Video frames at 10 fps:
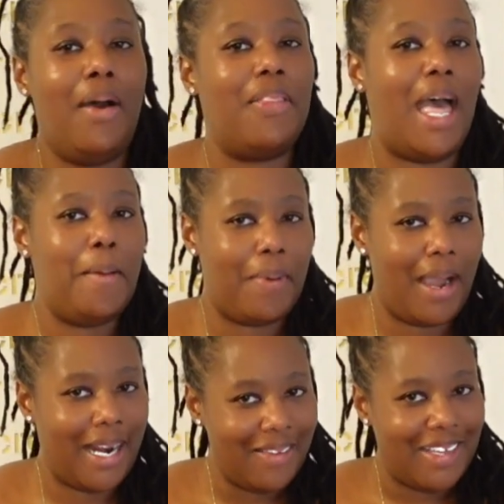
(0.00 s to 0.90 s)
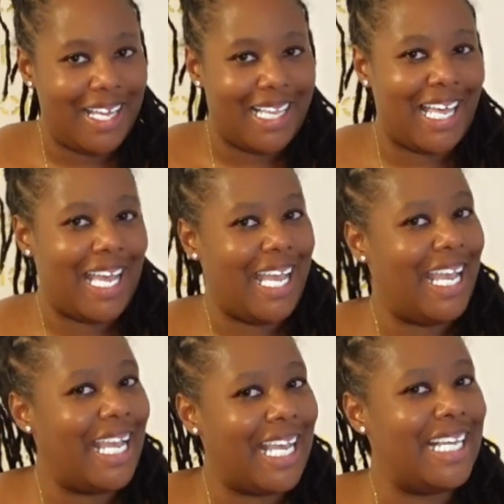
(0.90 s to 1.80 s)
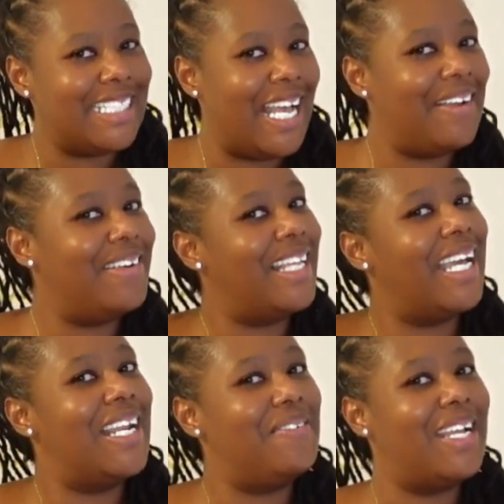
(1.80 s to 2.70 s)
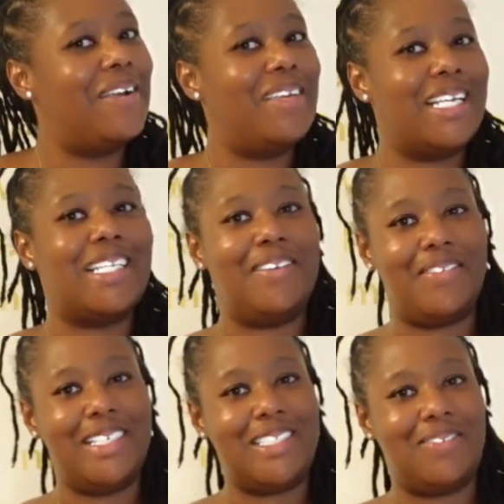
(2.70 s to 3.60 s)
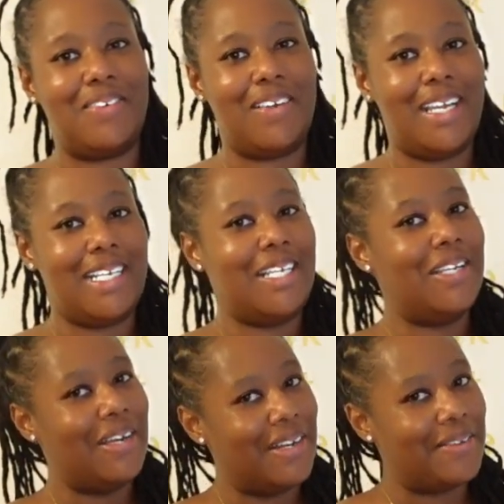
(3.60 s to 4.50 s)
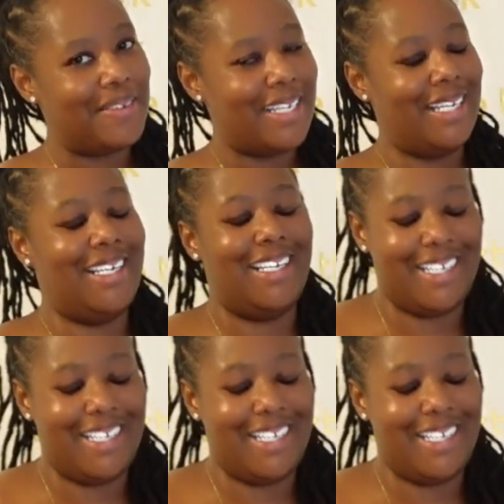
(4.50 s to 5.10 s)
that part of it? Like, is that really gonna make a big difference for it? You know what I mean?